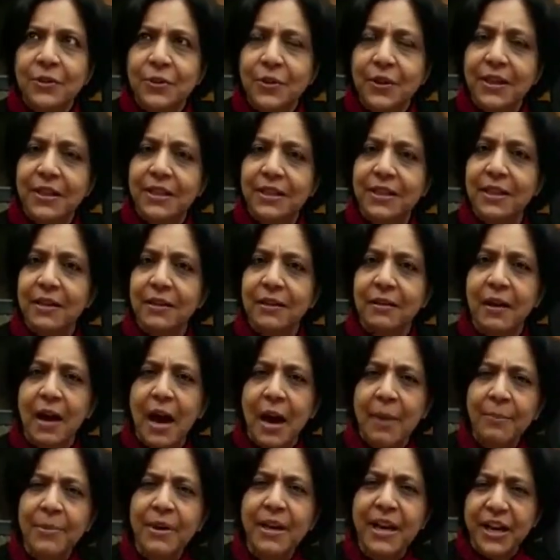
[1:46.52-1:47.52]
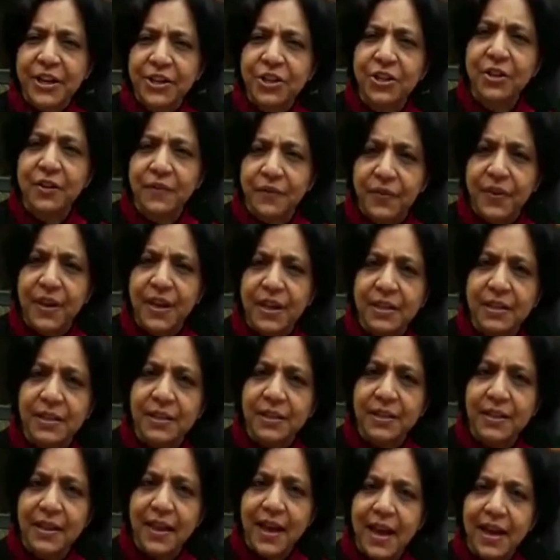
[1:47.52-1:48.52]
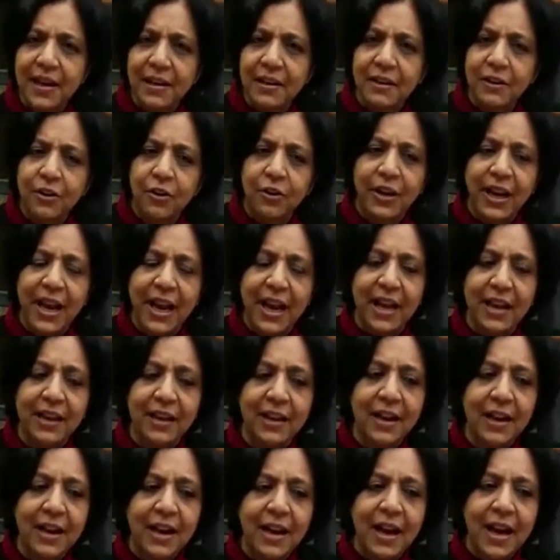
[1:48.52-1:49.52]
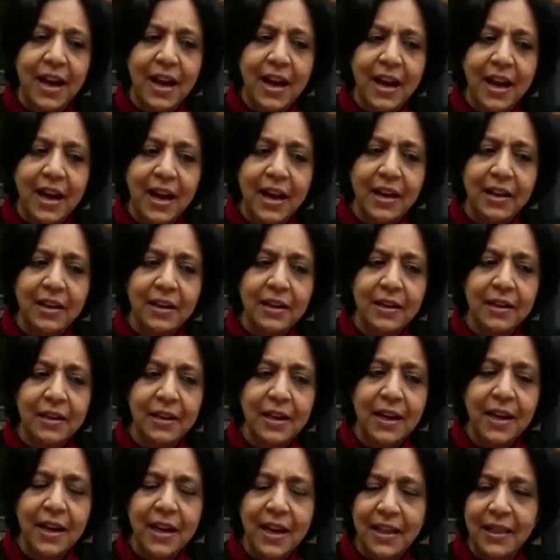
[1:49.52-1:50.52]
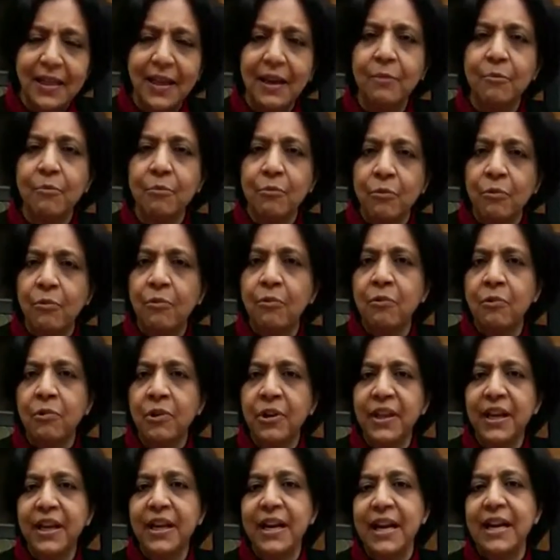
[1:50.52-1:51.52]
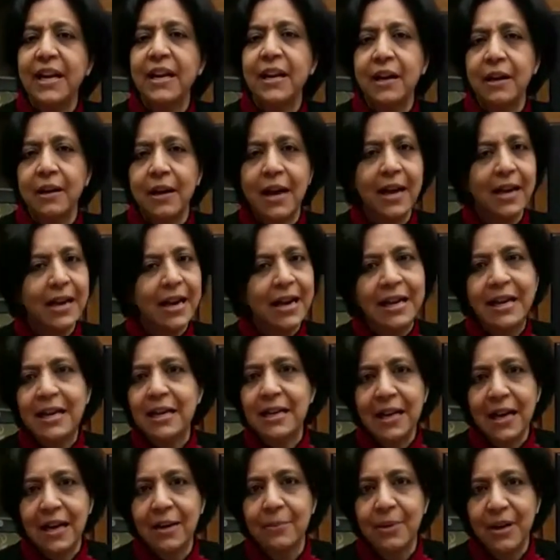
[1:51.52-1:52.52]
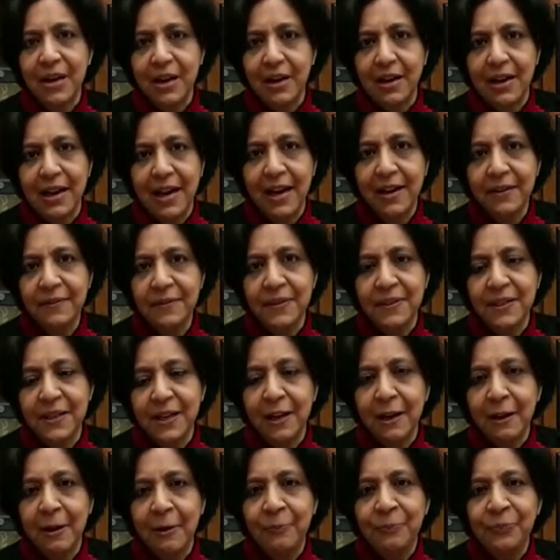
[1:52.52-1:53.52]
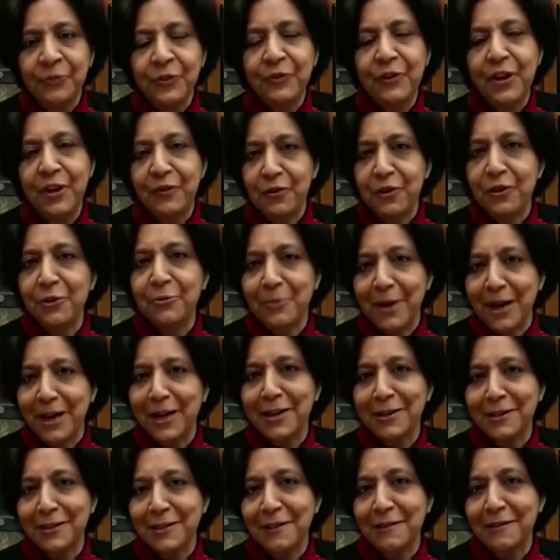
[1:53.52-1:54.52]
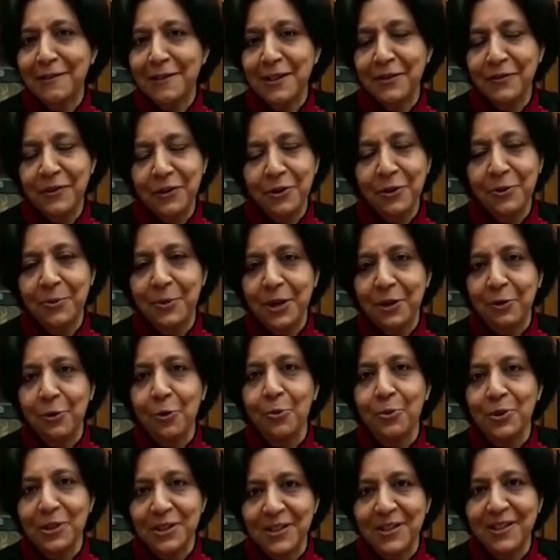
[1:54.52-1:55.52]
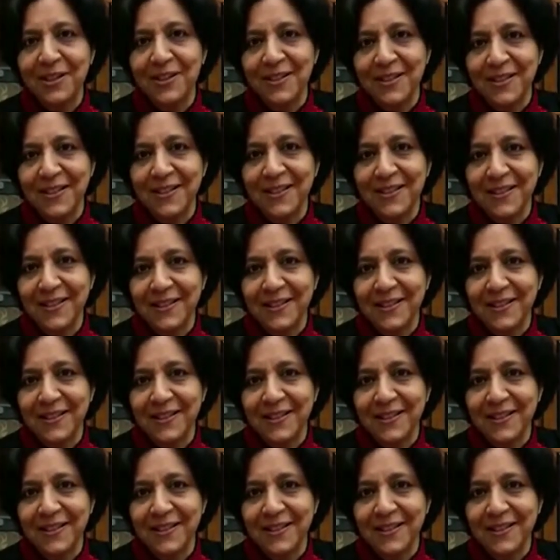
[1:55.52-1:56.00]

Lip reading: So it's the combination of things that you can. And I think more than any at any time in our lives, we have to remind ourselves that we're going to be global citizens.